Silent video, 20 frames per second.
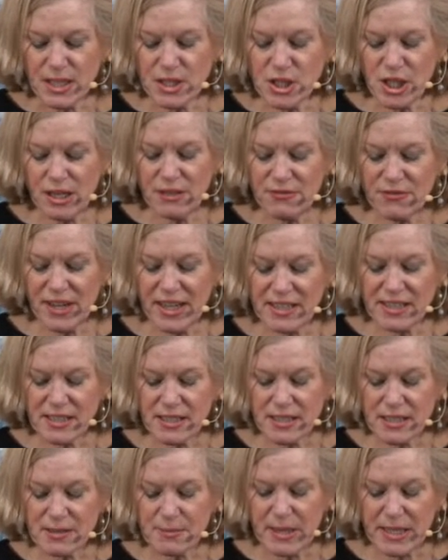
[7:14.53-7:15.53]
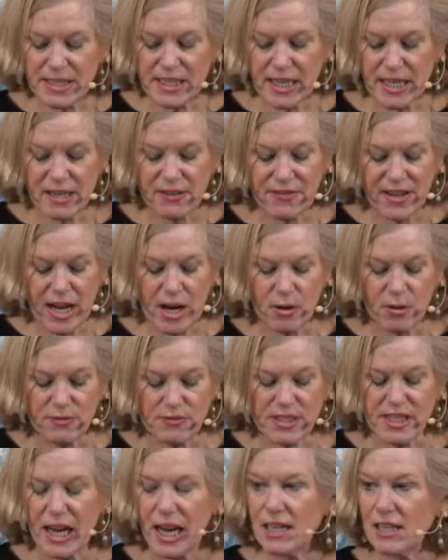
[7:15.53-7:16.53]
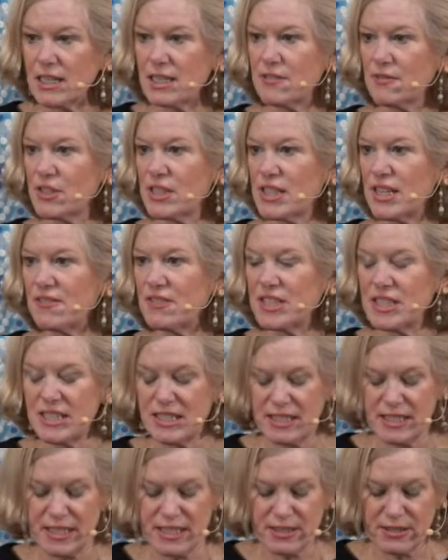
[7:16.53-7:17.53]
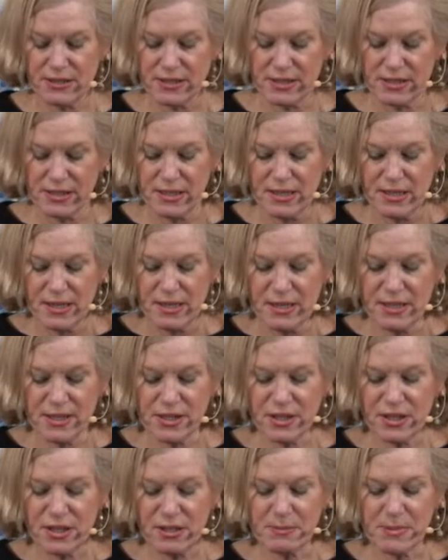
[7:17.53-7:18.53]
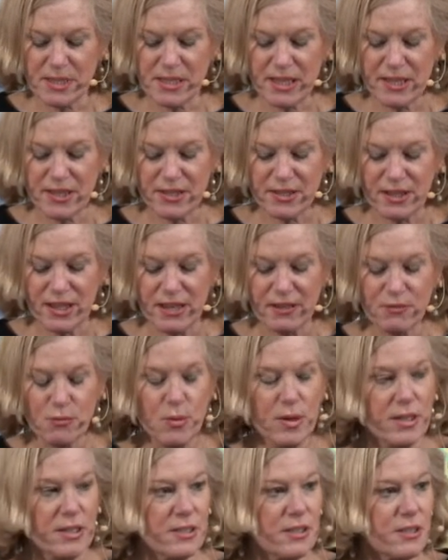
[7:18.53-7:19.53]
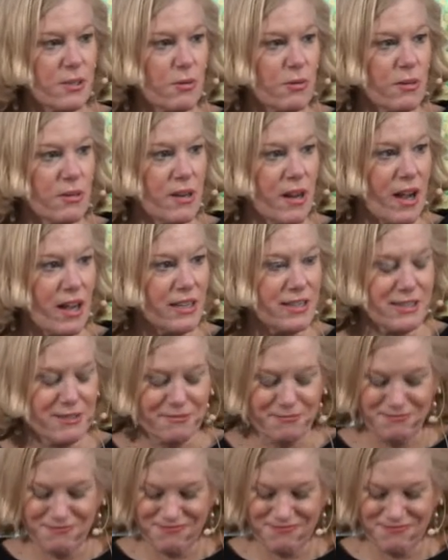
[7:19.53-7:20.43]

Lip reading: John Francis maintained a vow of silence for 17 years. This could upset your loved ones or not.